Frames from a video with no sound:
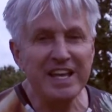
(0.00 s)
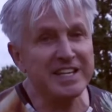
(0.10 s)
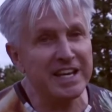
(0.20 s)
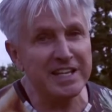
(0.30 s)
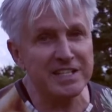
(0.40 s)
It
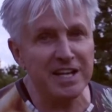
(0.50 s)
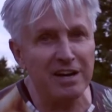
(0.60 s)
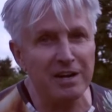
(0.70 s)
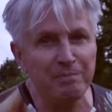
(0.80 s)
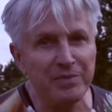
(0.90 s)
takes
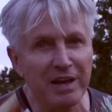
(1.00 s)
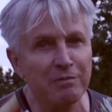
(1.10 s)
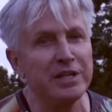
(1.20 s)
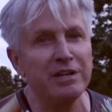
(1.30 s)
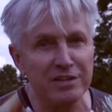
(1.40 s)
time and
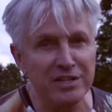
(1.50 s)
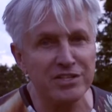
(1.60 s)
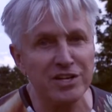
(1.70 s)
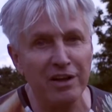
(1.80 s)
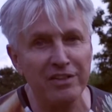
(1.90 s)
we're not going to
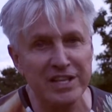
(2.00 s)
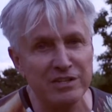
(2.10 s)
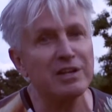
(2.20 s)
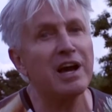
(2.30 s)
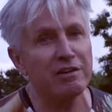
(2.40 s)
start
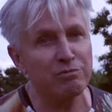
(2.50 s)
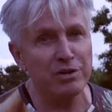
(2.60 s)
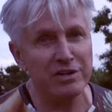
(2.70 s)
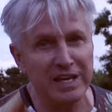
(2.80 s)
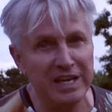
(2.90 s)
this kind of
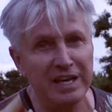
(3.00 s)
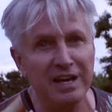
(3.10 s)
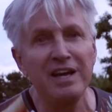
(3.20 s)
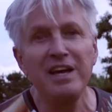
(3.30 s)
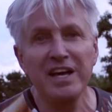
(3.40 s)
work
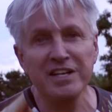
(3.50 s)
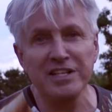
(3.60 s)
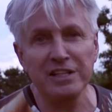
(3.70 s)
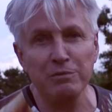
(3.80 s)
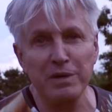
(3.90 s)
here
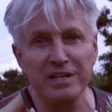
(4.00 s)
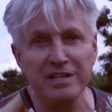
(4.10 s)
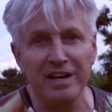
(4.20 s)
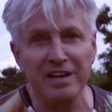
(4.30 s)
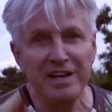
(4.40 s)
until the
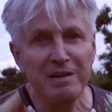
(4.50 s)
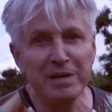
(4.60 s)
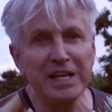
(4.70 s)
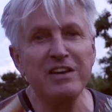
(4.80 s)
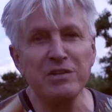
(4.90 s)
winter,
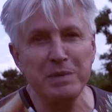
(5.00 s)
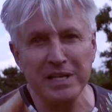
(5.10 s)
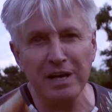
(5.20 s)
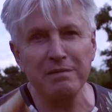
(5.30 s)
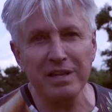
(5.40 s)
but it gives me
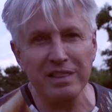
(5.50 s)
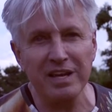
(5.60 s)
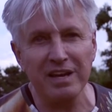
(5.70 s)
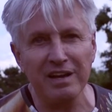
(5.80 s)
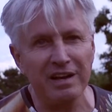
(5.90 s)
time to
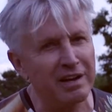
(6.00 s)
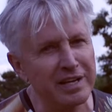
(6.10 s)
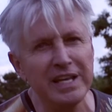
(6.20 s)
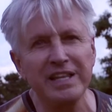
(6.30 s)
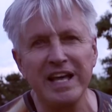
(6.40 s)
think and I
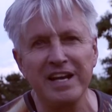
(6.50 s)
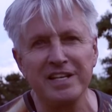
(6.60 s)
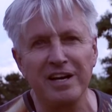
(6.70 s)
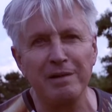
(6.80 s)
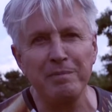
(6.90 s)
need that
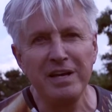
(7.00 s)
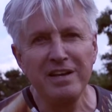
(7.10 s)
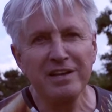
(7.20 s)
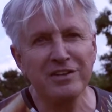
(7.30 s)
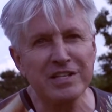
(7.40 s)
time
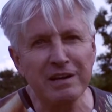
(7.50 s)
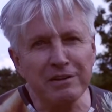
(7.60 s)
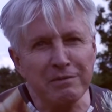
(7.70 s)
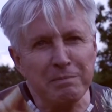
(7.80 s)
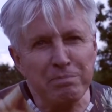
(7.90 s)
because I'm
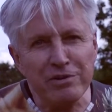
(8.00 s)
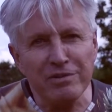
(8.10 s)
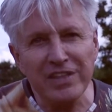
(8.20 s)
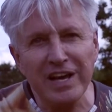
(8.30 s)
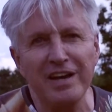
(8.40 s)
going to
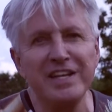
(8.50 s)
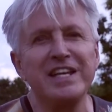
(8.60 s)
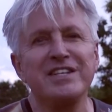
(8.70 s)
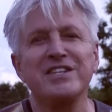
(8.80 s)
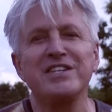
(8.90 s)
improve the
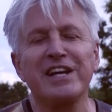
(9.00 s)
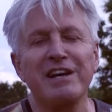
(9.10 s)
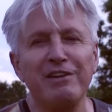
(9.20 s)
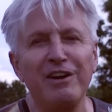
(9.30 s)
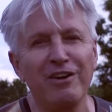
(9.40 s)
ideas as I
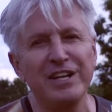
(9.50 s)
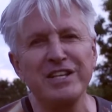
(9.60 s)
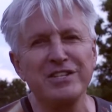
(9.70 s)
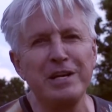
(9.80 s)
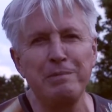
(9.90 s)
go along and
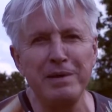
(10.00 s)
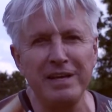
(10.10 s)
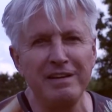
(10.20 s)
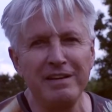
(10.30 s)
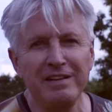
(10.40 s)
it's going to
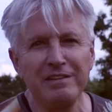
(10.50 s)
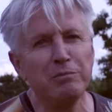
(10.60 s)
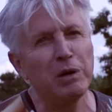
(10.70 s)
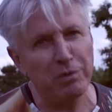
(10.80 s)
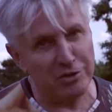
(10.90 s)
be,
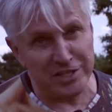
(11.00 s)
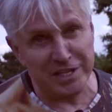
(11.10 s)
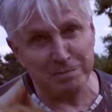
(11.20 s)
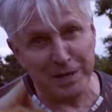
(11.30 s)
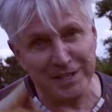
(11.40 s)
well, watch
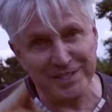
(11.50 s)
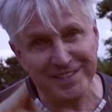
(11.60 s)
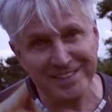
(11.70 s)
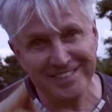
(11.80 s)
this space.